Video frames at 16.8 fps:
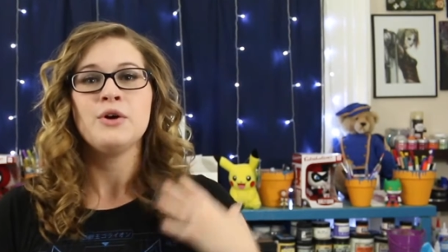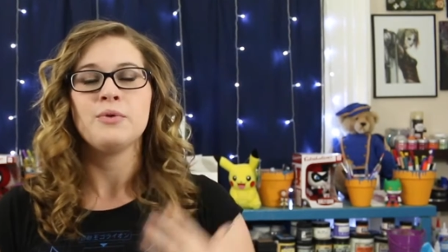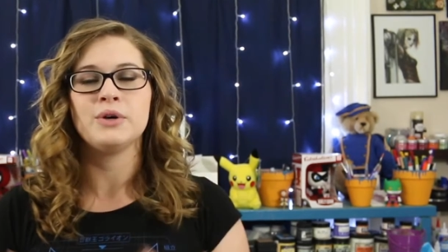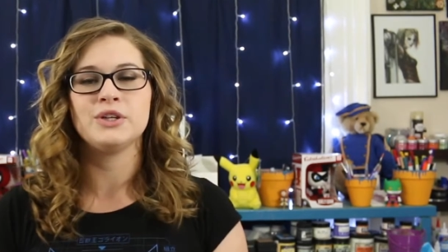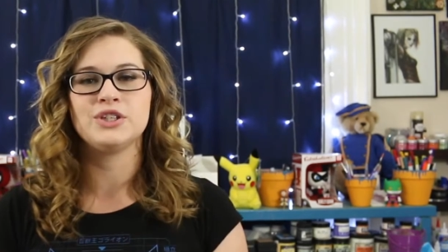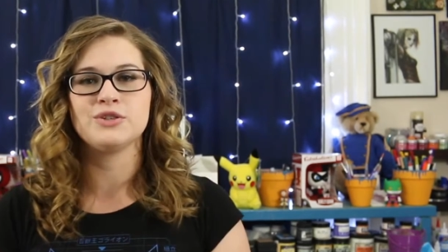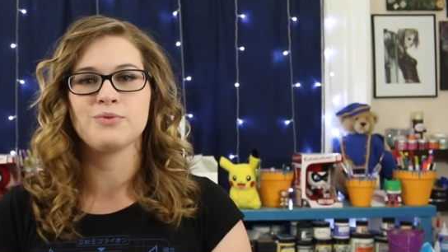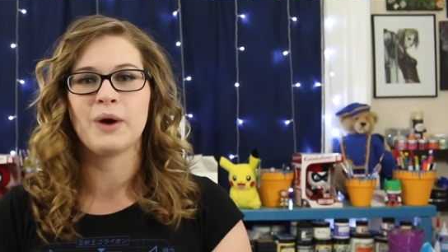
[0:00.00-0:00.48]

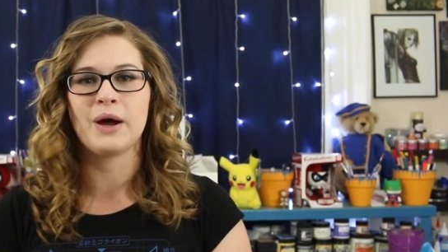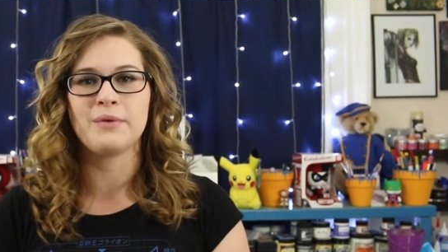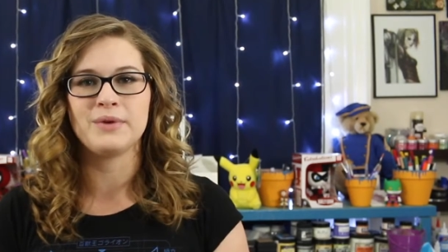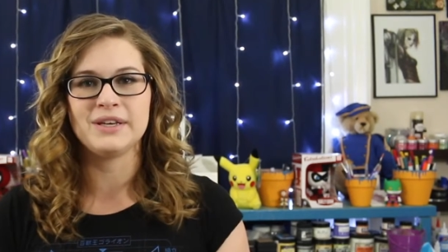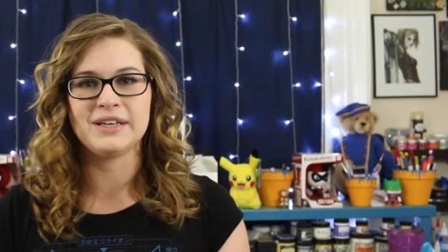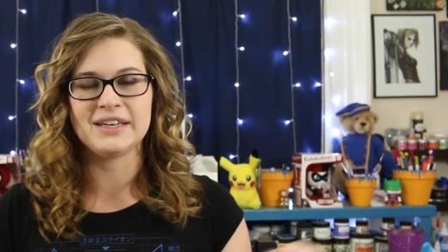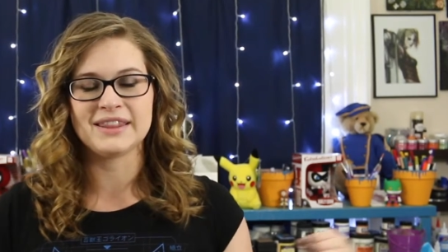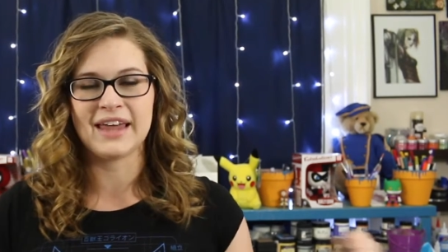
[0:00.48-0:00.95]
which is why
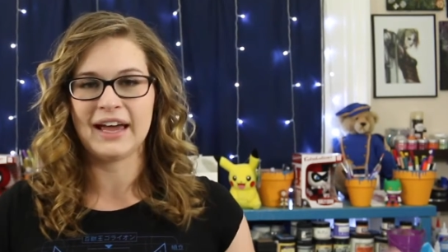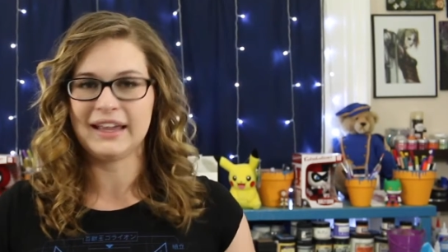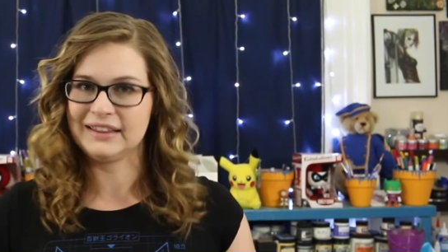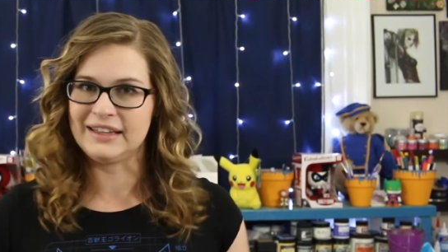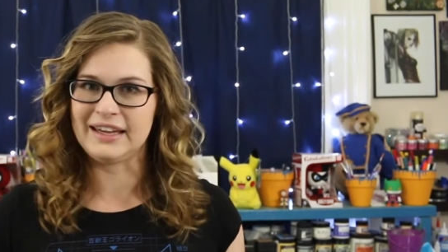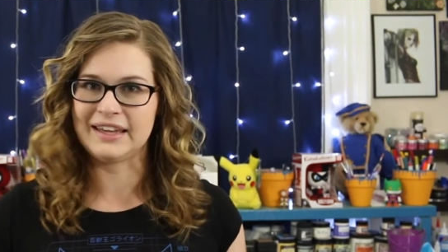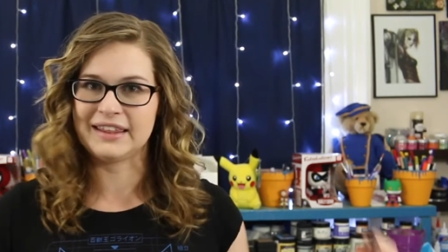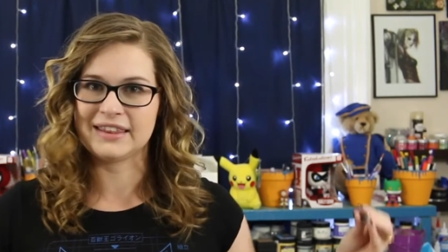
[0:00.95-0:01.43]
we need that
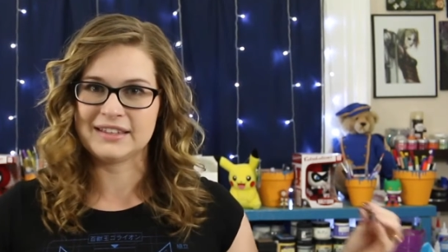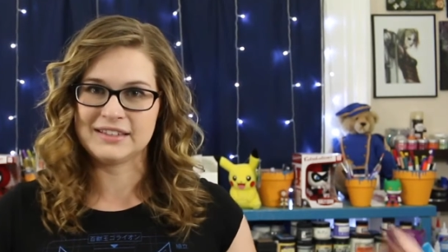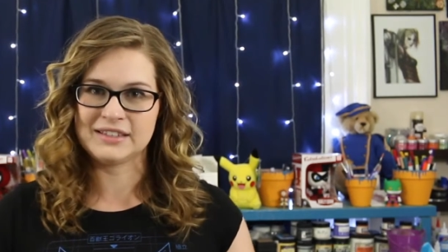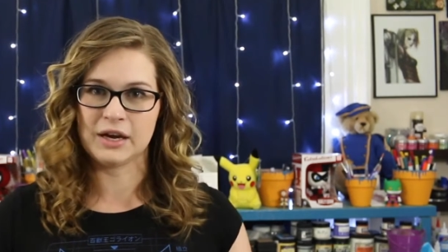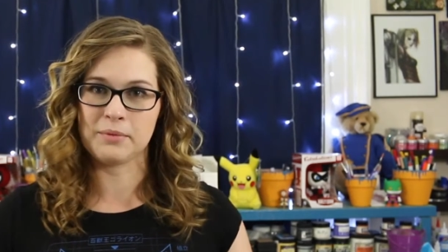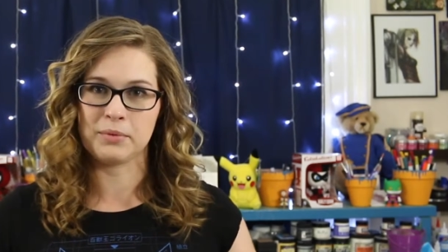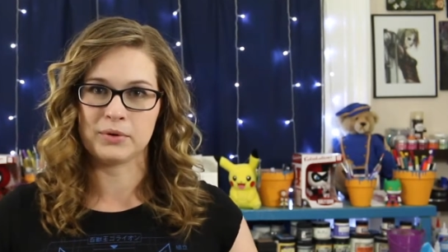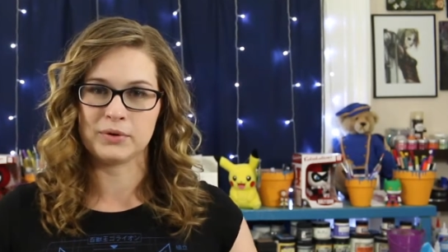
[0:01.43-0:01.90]
length
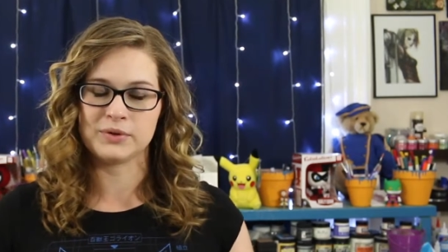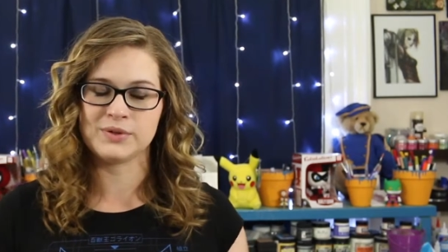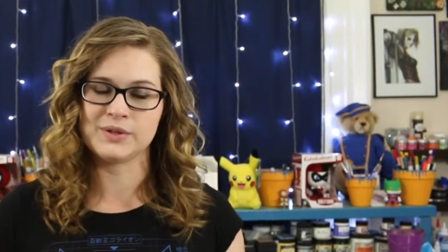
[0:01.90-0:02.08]
doubled.